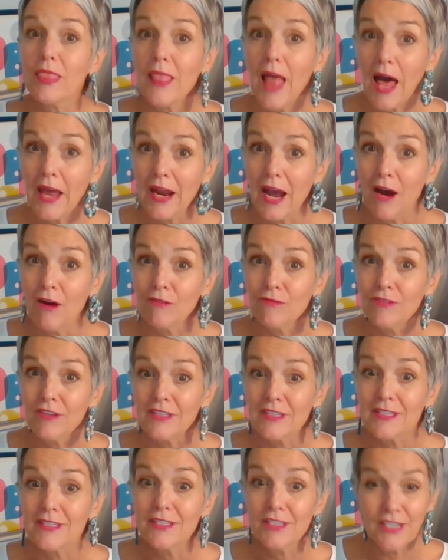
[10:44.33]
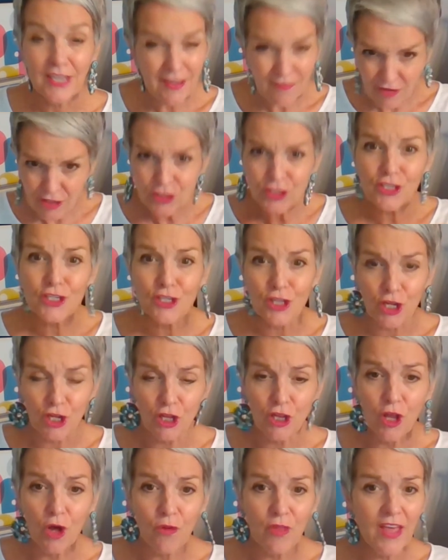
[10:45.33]
a lot of outfits. Even just the
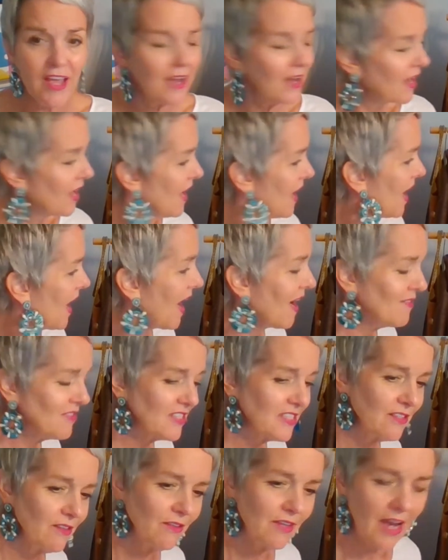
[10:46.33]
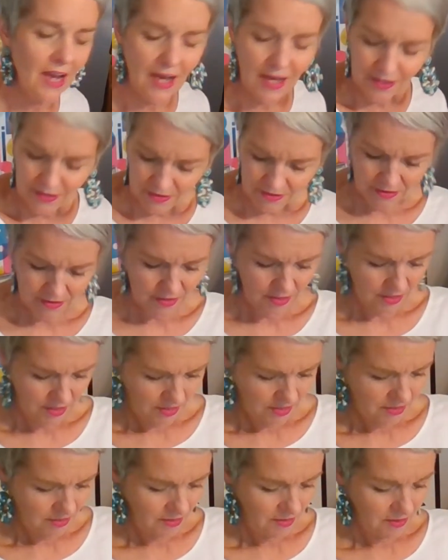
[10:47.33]
clothing, I've still got
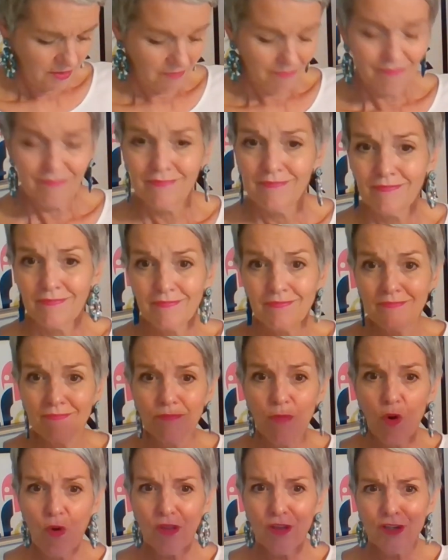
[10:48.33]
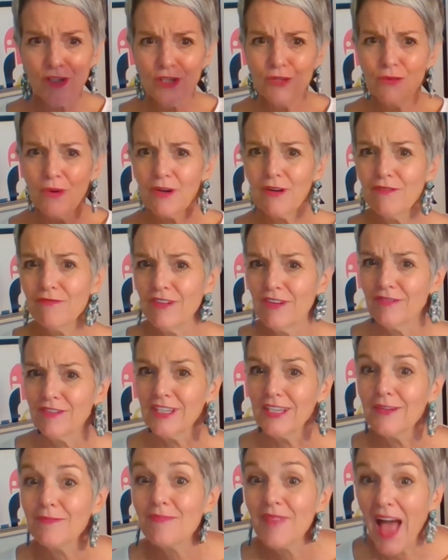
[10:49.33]
more than two hundred
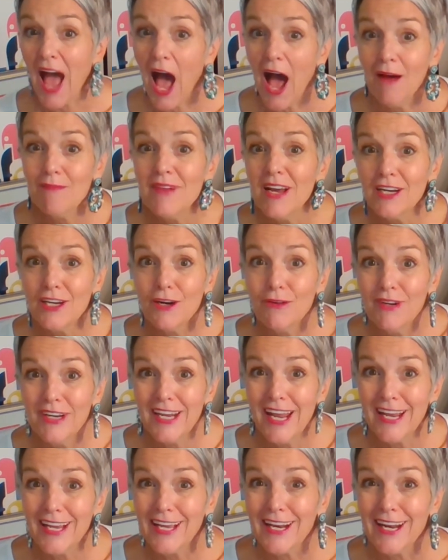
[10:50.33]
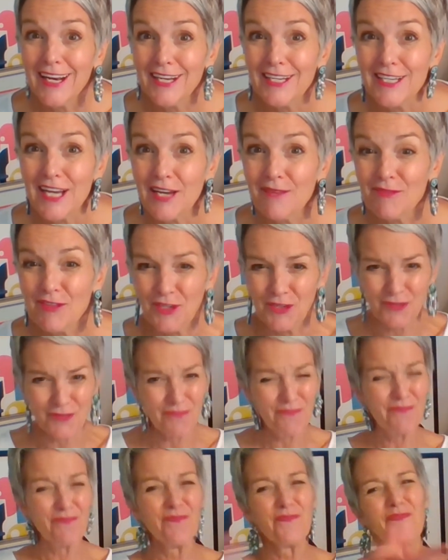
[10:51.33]
fifty. I'm not going naked anytime
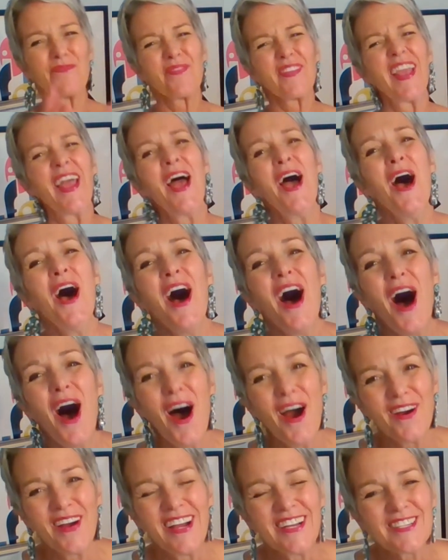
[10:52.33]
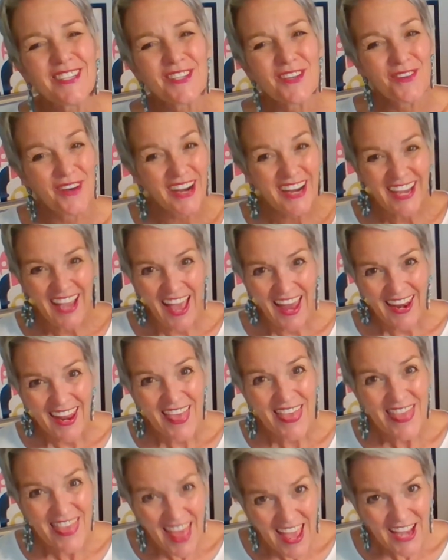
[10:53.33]
soon. All right, so
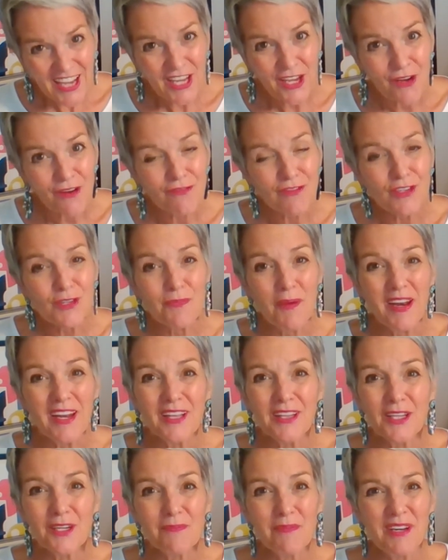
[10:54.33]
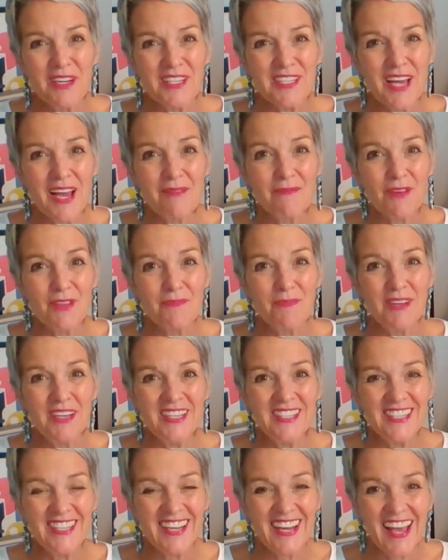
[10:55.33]
again, thank you for spending a little bit of time with
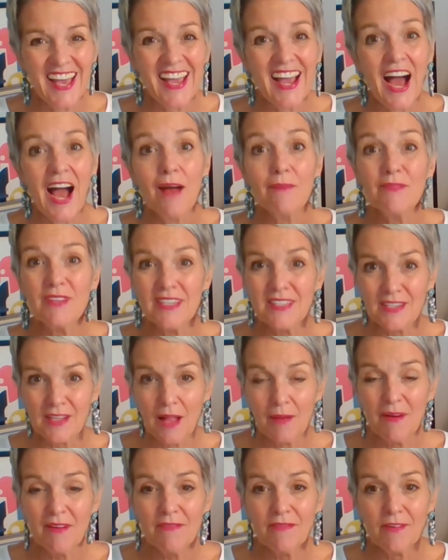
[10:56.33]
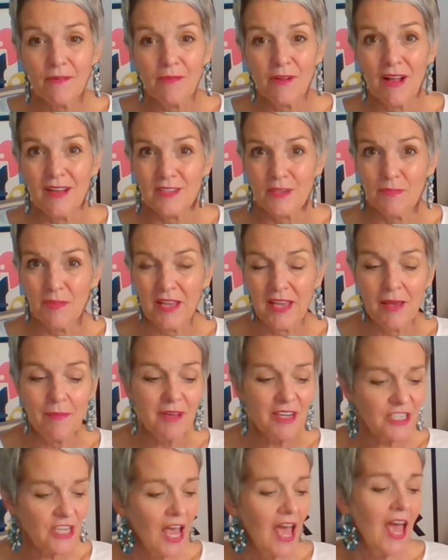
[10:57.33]
me today. I'm Liz Kleba from Closet Play
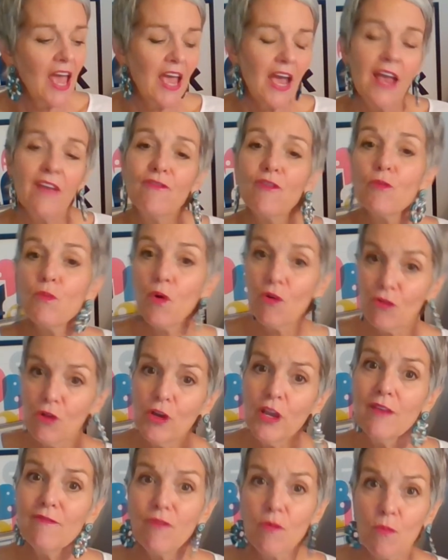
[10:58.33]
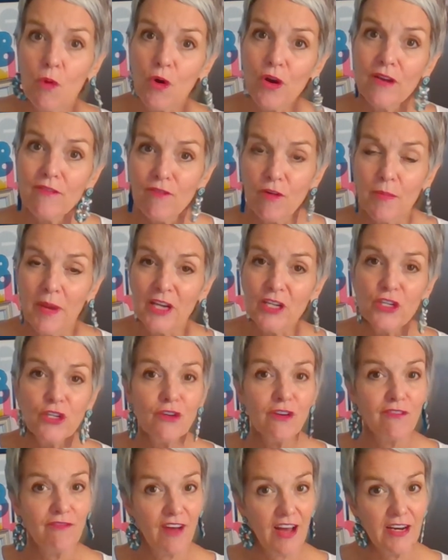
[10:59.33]
Image. If you were looking for more
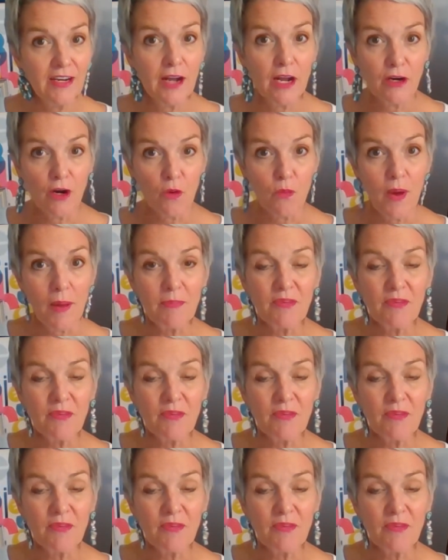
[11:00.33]
information, you can find it on our